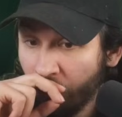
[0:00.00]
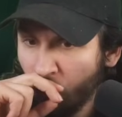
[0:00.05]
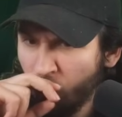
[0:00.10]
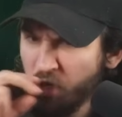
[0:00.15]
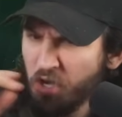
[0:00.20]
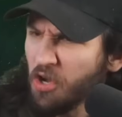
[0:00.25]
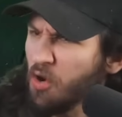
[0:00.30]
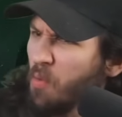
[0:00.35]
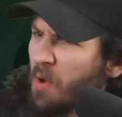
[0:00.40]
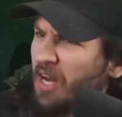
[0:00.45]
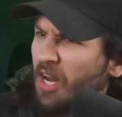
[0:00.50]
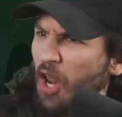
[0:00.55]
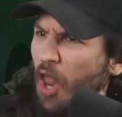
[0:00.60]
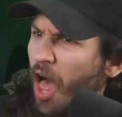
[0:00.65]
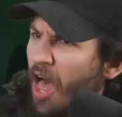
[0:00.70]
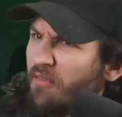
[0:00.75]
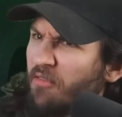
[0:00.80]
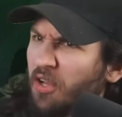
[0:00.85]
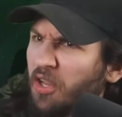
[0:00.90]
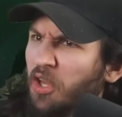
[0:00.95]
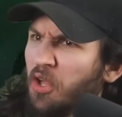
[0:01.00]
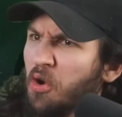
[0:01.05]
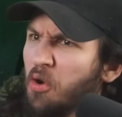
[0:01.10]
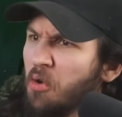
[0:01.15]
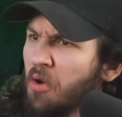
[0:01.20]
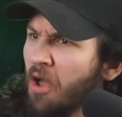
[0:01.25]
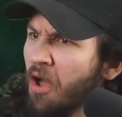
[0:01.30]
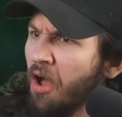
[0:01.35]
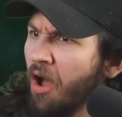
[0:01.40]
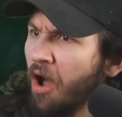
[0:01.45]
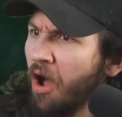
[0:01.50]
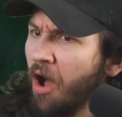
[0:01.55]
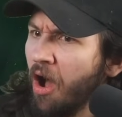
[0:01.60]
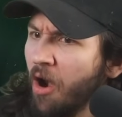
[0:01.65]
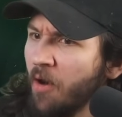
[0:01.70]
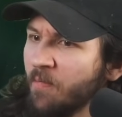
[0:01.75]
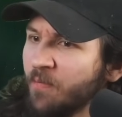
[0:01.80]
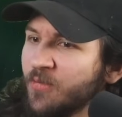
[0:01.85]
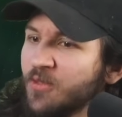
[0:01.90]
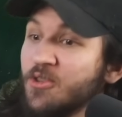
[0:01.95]
We could have went Lava Loon.
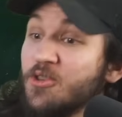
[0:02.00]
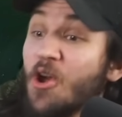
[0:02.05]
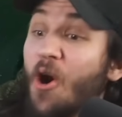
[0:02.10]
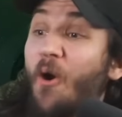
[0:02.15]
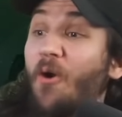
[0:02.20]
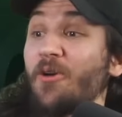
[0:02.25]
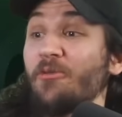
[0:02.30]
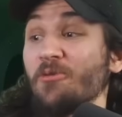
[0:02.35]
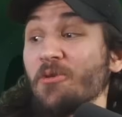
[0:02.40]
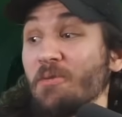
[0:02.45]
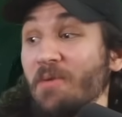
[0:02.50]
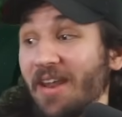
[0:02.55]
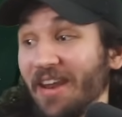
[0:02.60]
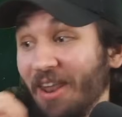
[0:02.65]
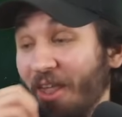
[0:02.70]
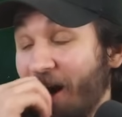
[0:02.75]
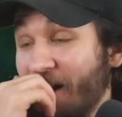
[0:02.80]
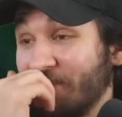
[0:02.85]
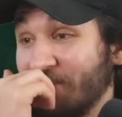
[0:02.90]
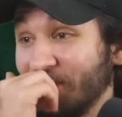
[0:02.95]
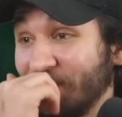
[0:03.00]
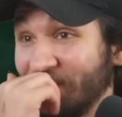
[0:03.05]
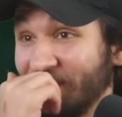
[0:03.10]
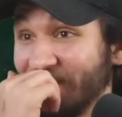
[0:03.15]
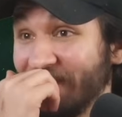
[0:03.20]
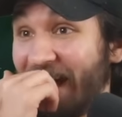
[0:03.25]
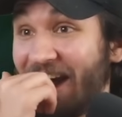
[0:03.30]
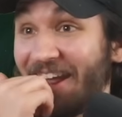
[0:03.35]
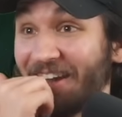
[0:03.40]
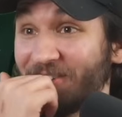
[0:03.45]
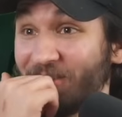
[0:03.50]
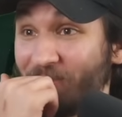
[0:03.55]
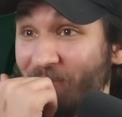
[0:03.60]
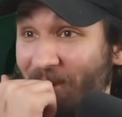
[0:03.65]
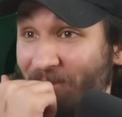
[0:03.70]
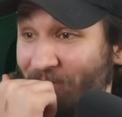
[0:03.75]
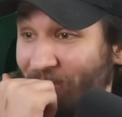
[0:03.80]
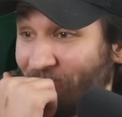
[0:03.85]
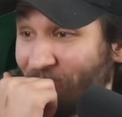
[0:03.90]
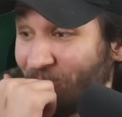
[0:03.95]
Yo, if we went Lava Loon, that actually
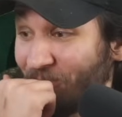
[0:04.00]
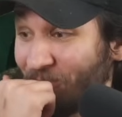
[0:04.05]
might have been